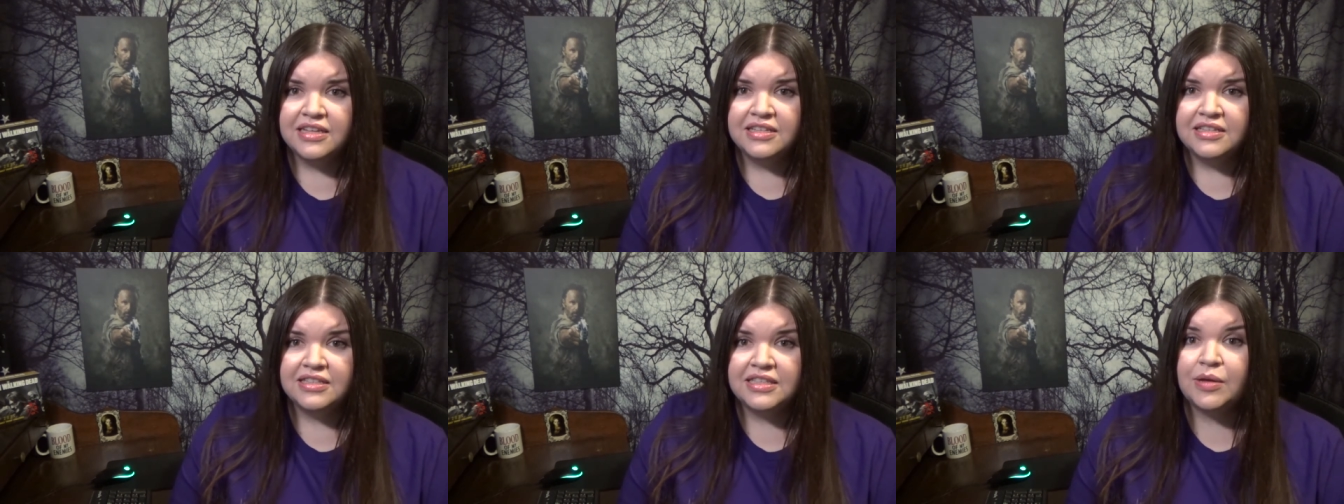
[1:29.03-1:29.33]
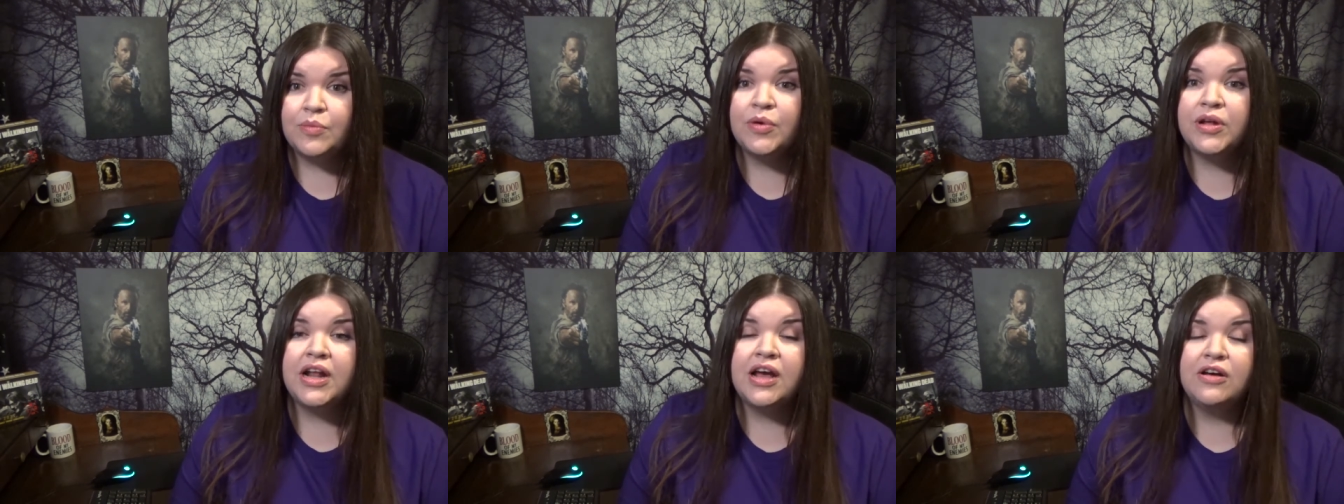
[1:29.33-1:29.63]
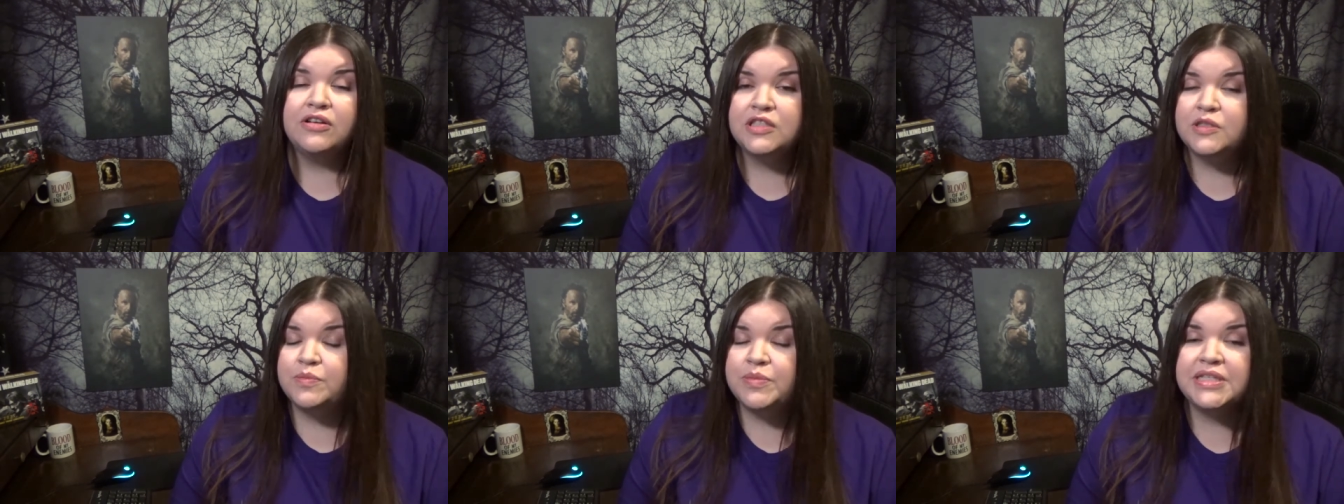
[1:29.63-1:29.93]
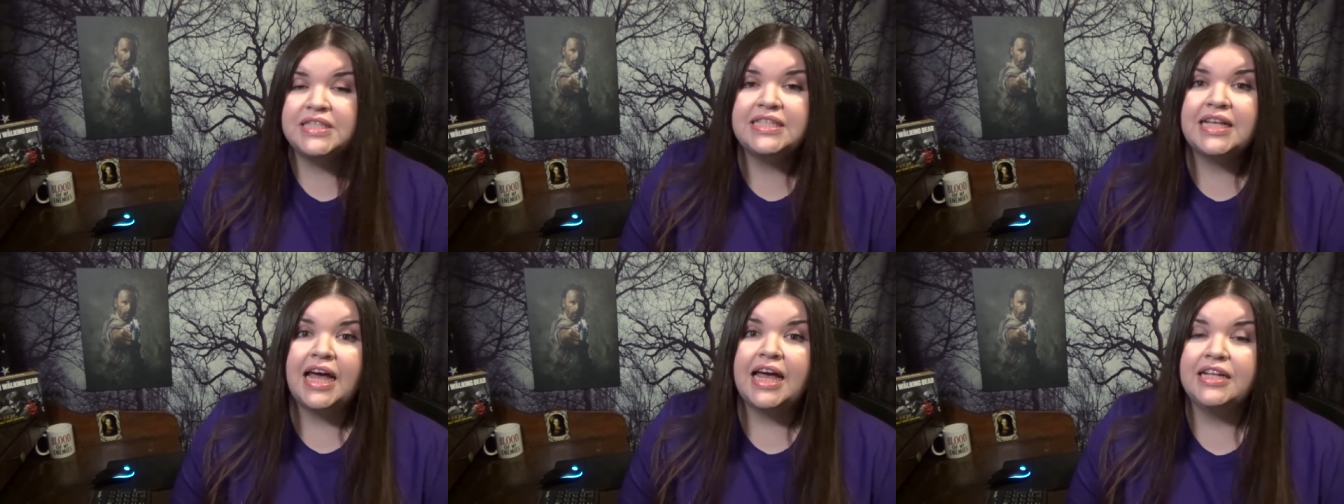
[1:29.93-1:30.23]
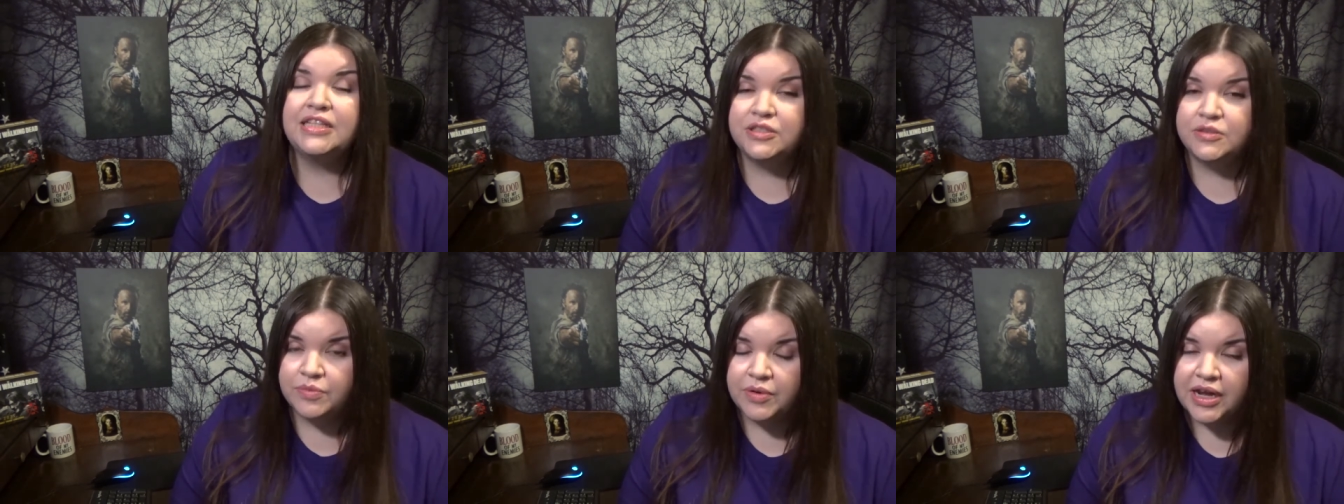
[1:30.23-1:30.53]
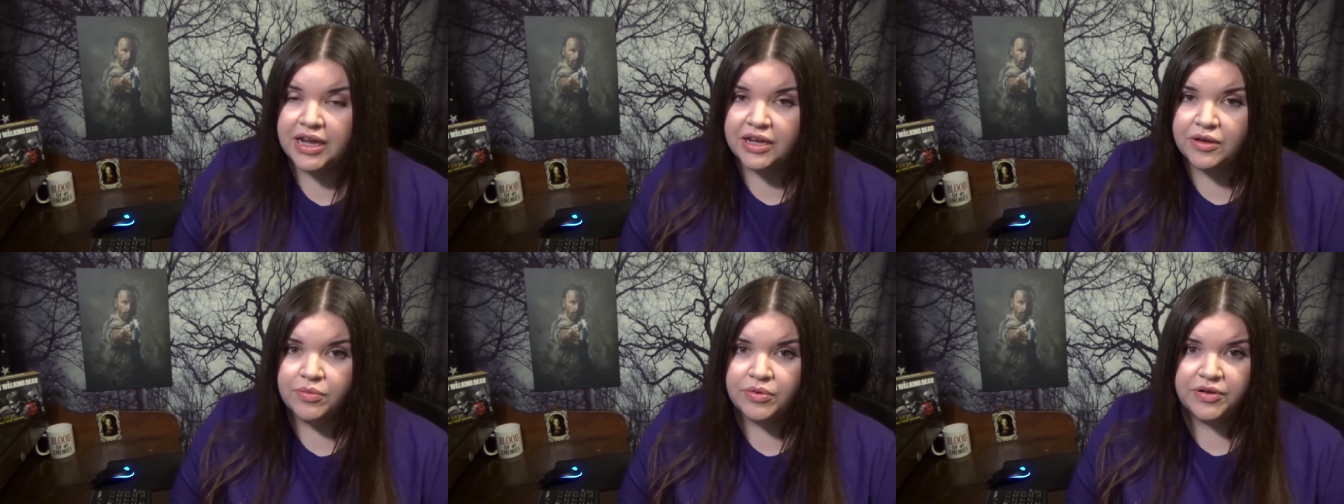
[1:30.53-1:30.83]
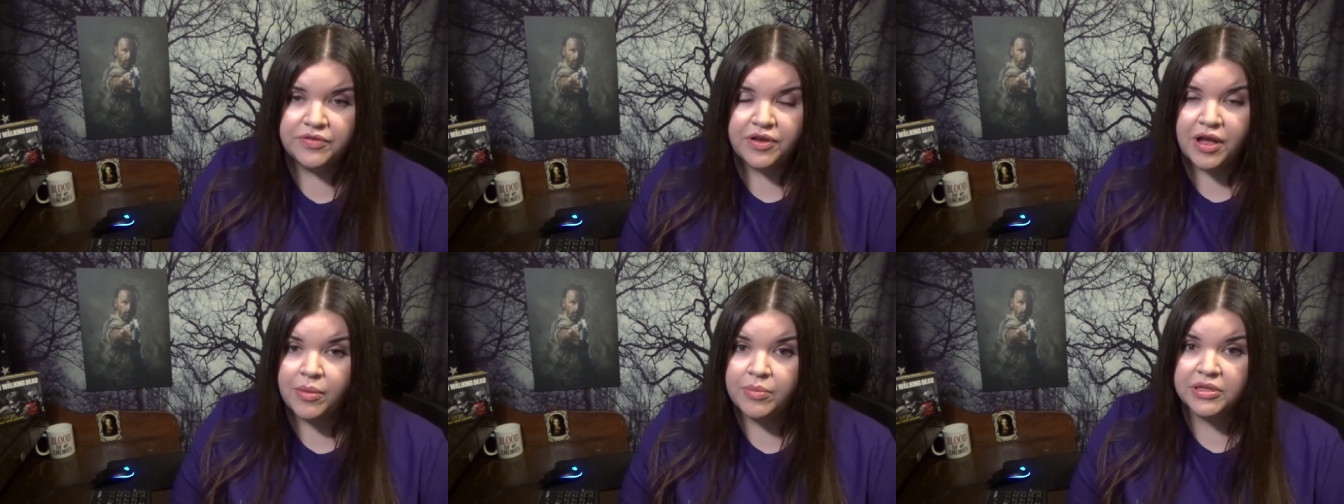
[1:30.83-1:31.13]
someone else besides Rick would
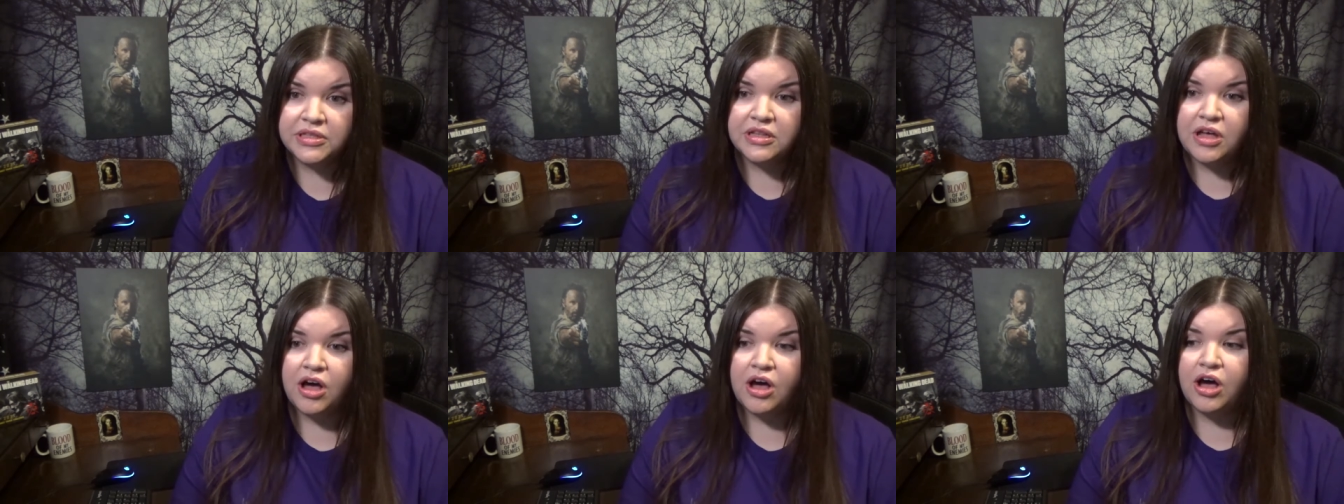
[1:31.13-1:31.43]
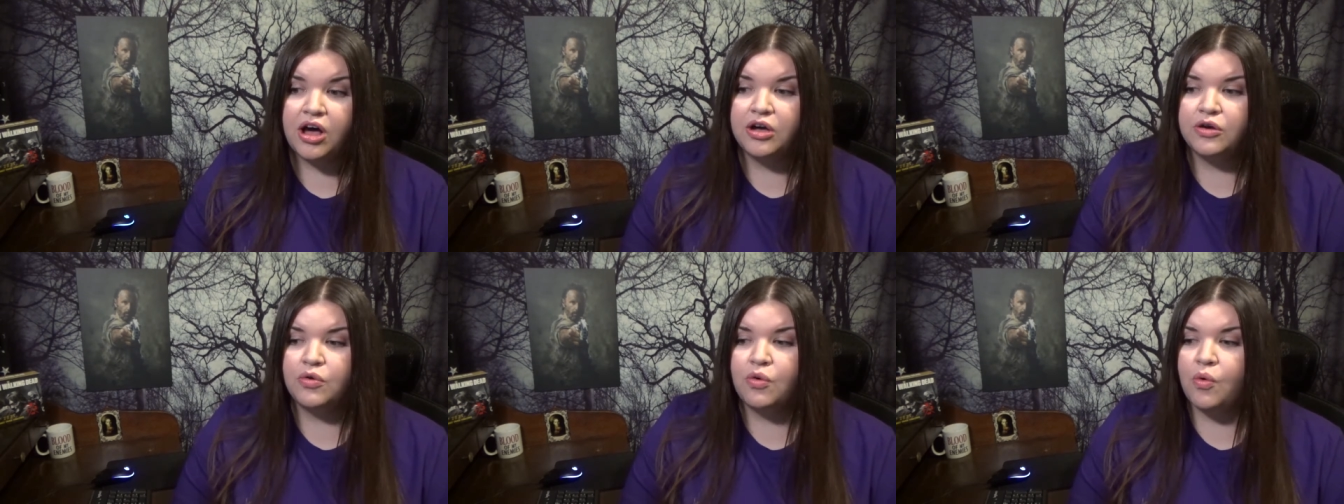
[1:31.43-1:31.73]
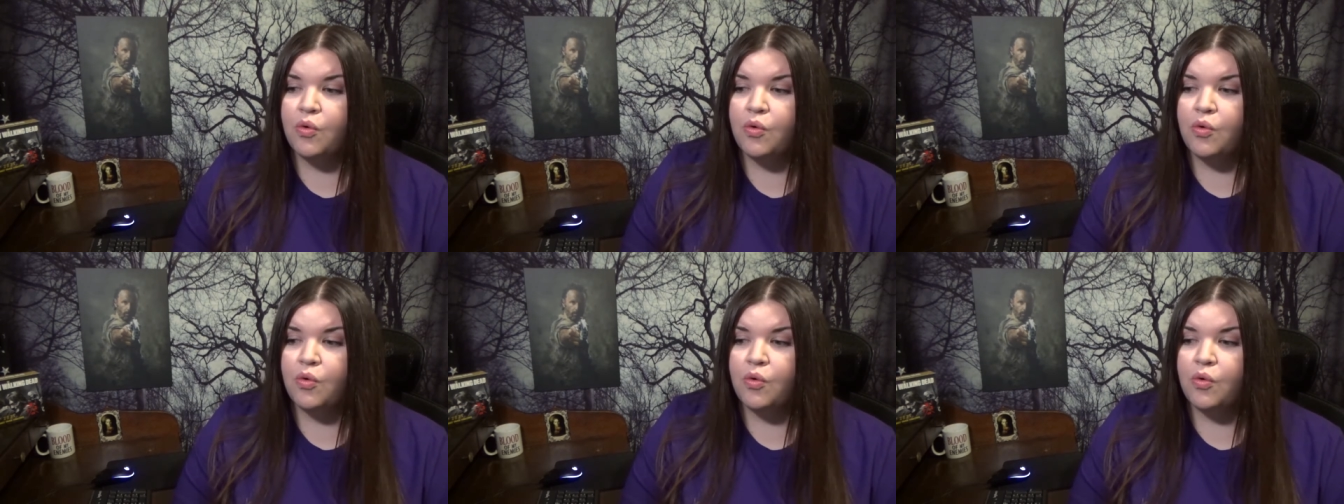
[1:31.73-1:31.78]
have come along